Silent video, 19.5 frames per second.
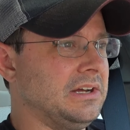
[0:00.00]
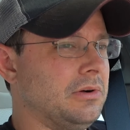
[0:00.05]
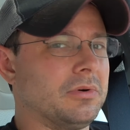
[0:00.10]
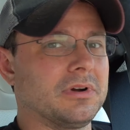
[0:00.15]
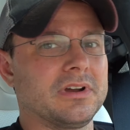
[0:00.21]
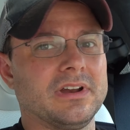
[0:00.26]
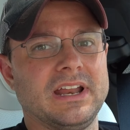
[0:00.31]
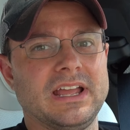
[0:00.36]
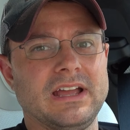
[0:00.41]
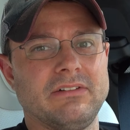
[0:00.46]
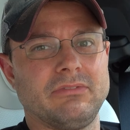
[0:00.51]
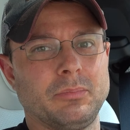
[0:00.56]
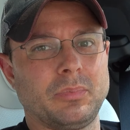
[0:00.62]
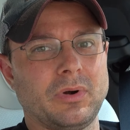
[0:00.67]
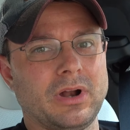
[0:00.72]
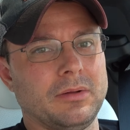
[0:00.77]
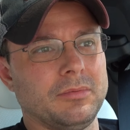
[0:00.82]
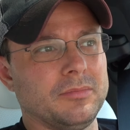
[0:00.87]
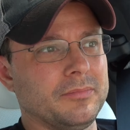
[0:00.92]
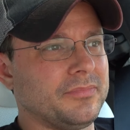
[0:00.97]
we're gonna have a
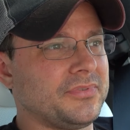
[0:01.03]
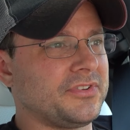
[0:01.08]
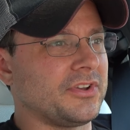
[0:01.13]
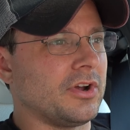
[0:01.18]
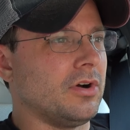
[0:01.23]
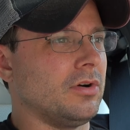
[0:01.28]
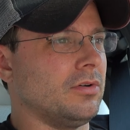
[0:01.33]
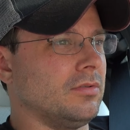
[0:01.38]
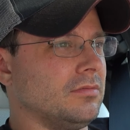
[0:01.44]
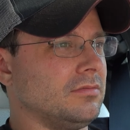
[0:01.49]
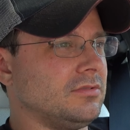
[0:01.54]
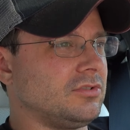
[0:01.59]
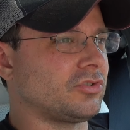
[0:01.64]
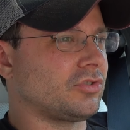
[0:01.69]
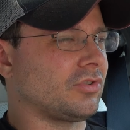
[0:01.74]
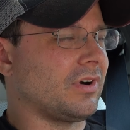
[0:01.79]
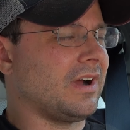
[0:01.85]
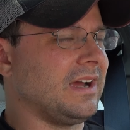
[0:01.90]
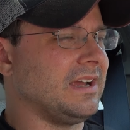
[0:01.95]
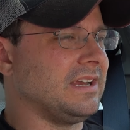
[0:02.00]
problem. So
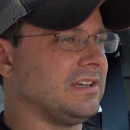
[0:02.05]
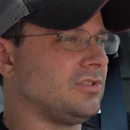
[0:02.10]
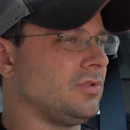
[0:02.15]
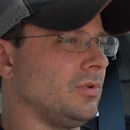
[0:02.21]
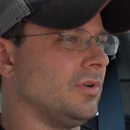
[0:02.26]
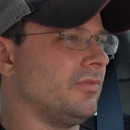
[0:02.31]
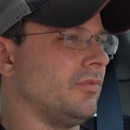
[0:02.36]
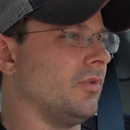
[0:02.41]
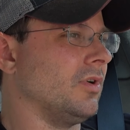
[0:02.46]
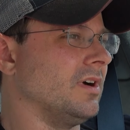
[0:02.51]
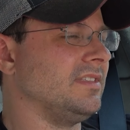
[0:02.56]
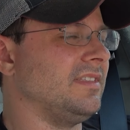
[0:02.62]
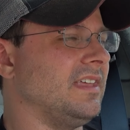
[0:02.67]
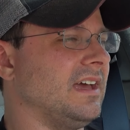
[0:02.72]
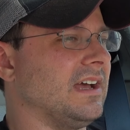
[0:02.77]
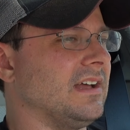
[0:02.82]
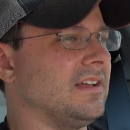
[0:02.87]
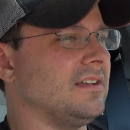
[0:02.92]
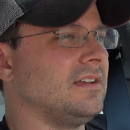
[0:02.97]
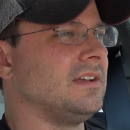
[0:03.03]
trying to avoid
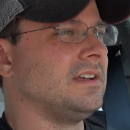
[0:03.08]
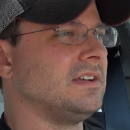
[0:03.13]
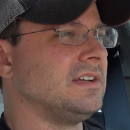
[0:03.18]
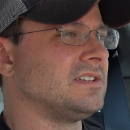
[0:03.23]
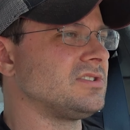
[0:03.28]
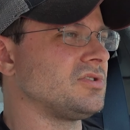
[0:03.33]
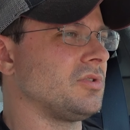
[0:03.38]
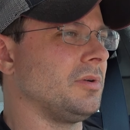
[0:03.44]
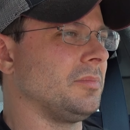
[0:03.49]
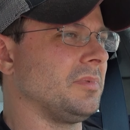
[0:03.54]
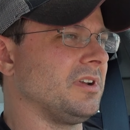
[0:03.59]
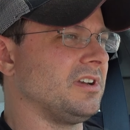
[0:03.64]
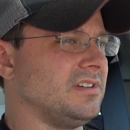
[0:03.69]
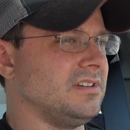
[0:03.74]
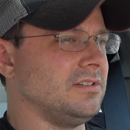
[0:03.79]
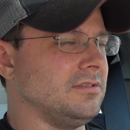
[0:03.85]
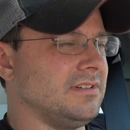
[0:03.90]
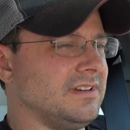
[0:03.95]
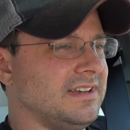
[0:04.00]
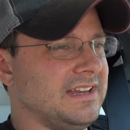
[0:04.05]
that. So what I'm gonna
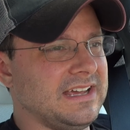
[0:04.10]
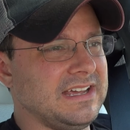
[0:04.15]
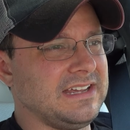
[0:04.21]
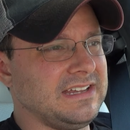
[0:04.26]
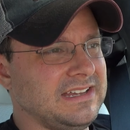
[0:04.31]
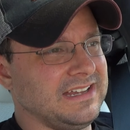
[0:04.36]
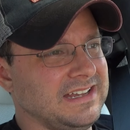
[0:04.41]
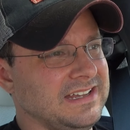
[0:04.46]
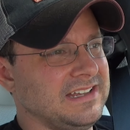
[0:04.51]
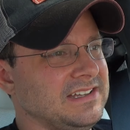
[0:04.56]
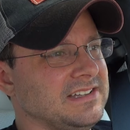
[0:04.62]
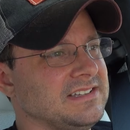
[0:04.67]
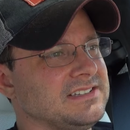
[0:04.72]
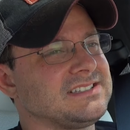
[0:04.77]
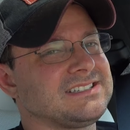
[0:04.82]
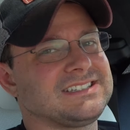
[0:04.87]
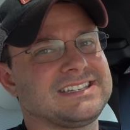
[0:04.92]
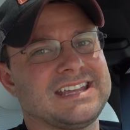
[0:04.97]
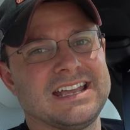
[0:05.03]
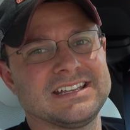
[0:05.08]
do today
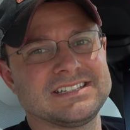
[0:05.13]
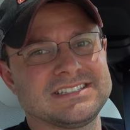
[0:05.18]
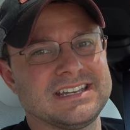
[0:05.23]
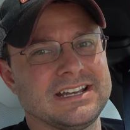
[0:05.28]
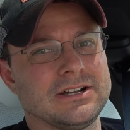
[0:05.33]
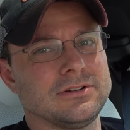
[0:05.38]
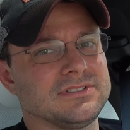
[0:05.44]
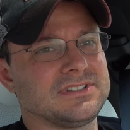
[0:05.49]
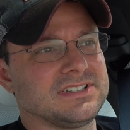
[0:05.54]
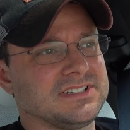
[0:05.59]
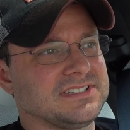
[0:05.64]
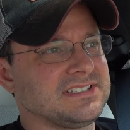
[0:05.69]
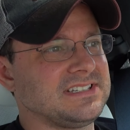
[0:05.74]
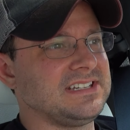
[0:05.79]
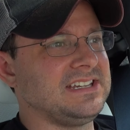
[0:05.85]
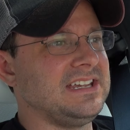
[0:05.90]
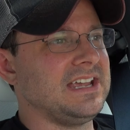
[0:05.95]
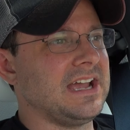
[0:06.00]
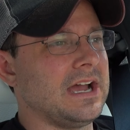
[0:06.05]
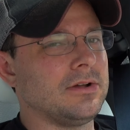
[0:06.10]
is test out to
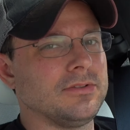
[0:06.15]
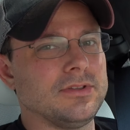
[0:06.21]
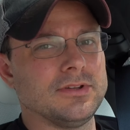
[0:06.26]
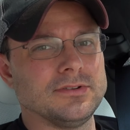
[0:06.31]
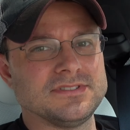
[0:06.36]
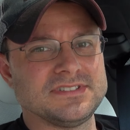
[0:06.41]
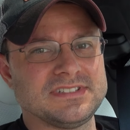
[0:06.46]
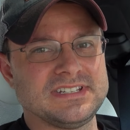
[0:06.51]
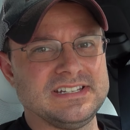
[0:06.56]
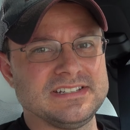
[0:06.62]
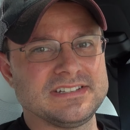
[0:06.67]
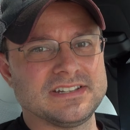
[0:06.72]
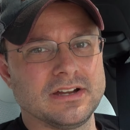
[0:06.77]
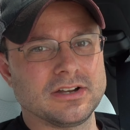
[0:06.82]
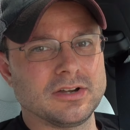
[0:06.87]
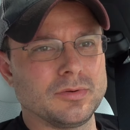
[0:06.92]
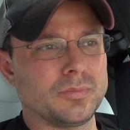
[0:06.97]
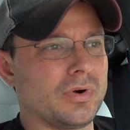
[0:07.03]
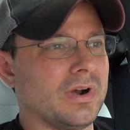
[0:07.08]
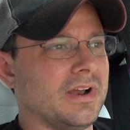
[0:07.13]
see how those Sea
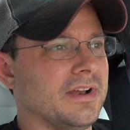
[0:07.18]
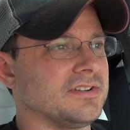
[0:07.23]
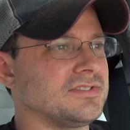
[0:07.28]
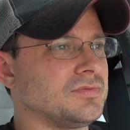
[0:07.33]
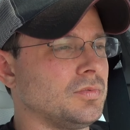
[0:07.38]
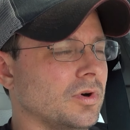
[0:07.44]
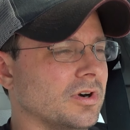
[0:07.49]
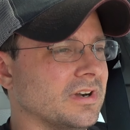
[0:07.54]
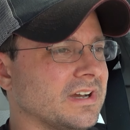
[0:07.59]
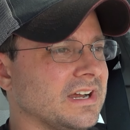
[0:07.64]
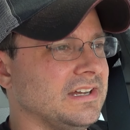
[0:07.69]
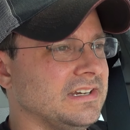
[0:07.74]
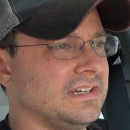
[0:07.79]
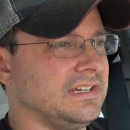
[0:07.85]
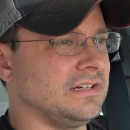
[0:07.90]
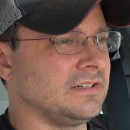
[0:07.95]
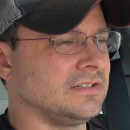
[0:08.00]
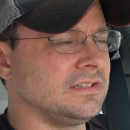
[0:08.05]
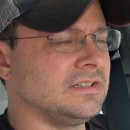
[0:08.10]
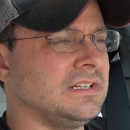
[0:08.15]
Sucker products work on
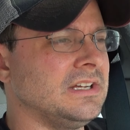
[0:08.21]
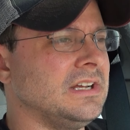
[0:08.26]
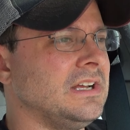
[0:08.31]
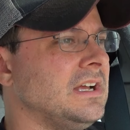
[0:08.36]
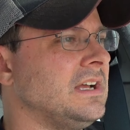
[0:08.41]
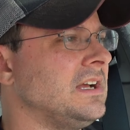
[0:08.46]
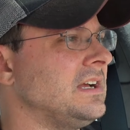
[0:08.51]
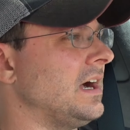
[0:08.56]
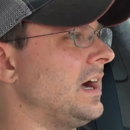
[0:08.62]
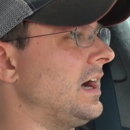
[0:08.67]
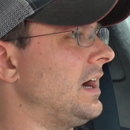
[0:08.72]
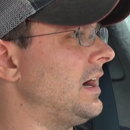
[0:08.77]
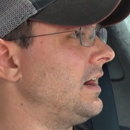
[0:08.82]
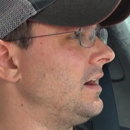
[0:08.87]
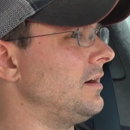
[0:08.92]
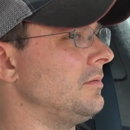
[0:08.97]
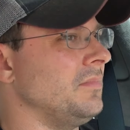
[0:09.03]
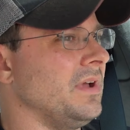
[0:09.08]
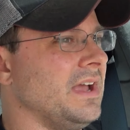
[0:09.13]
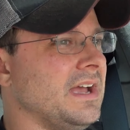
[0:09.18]
here,
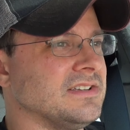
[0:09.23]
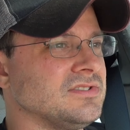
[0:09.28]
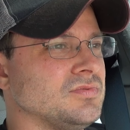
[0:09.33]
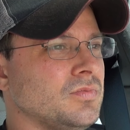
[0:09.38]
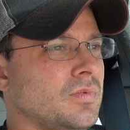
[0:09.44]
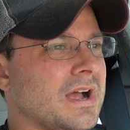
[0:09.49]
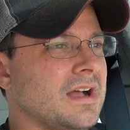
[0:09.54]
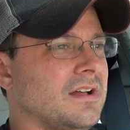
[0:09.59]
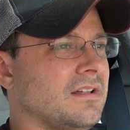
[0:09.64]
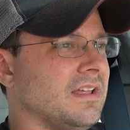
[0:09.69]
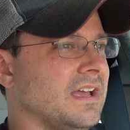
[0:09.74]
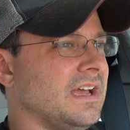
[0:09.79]
um, as well